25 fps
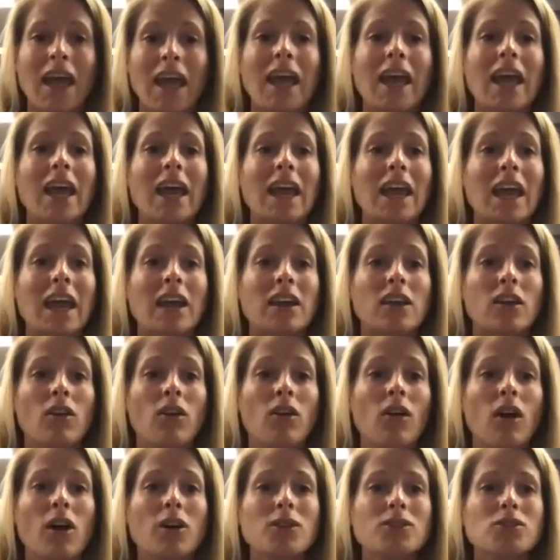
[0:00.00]
and
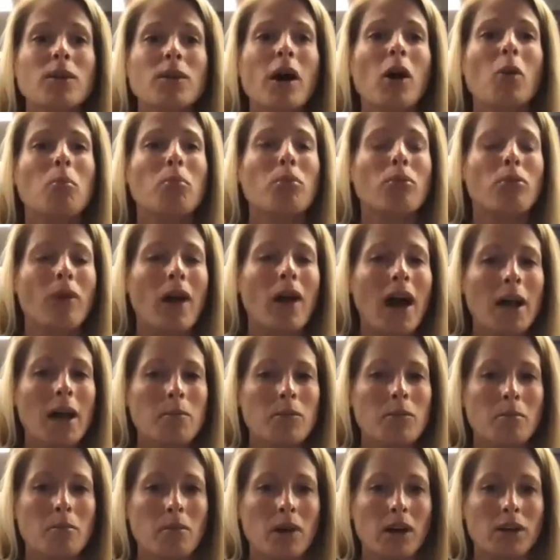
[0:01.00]
it'll also help
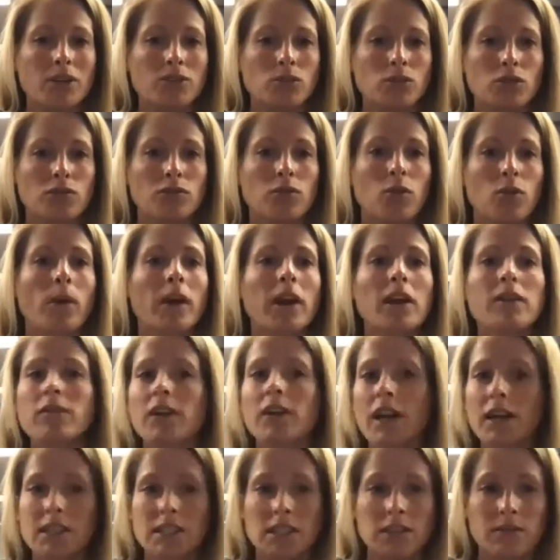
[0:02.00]
prime the muscles for whatever
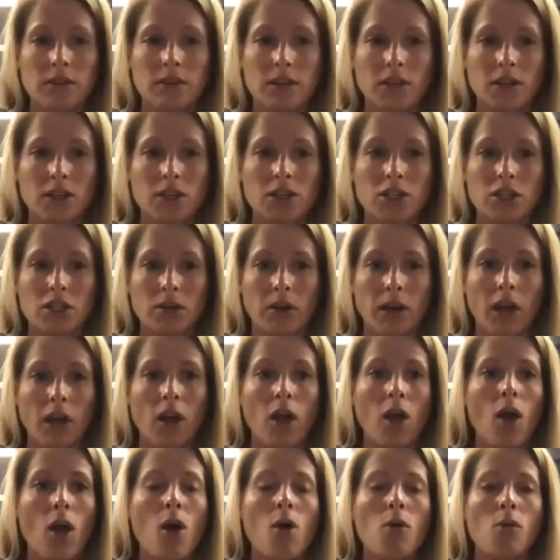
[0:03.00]
activity you're doing.
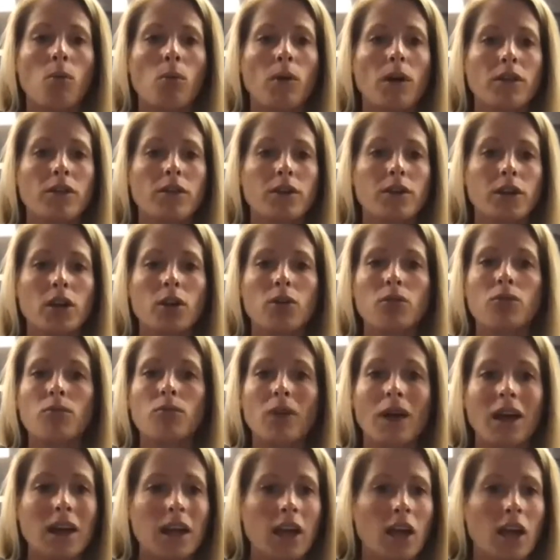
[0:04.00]
Whether you're
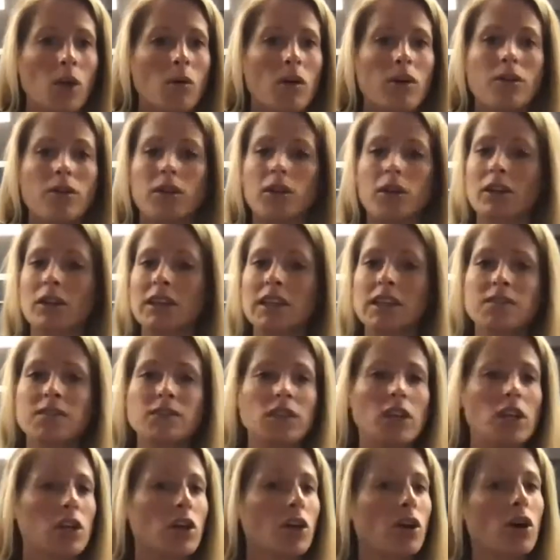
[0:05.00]
running, whether you're
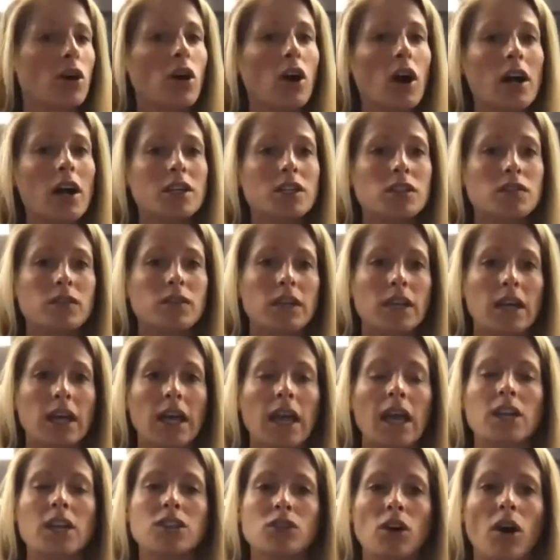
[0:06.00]
lifting, you're crossfitting,
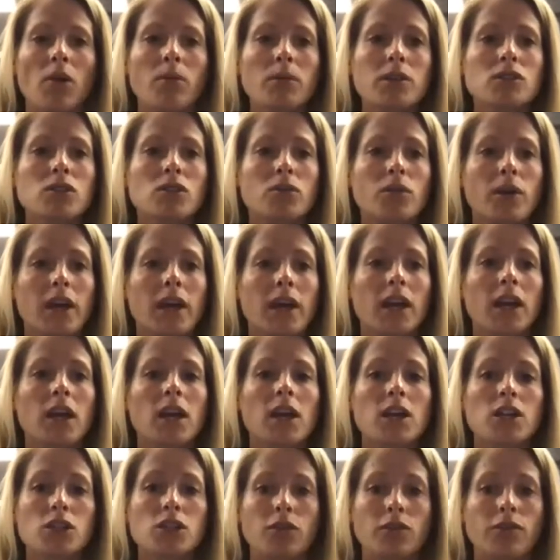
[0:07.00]
it's always great
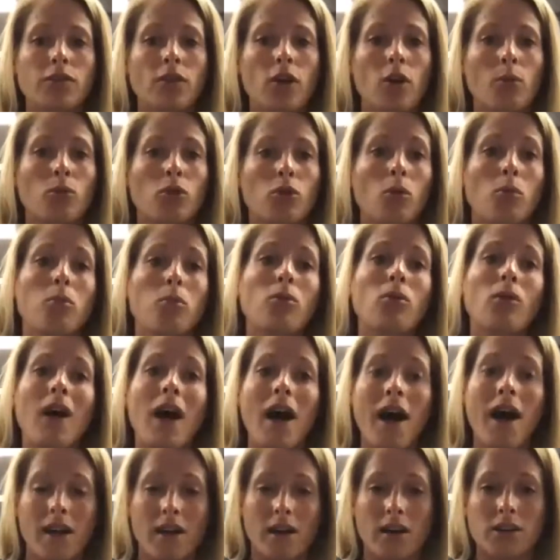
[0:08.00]
to foam roll
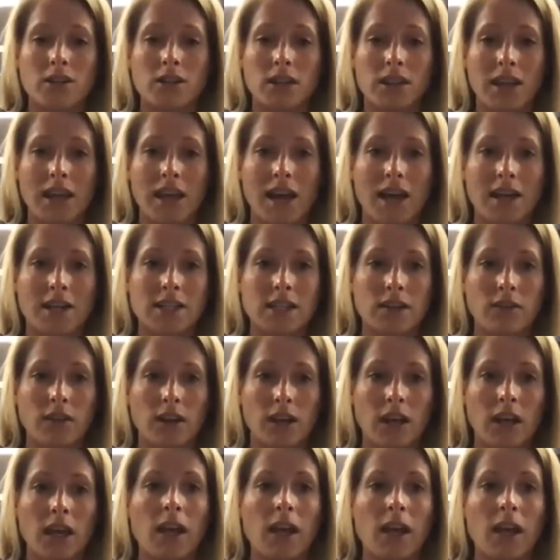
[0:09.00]
prior to the activity.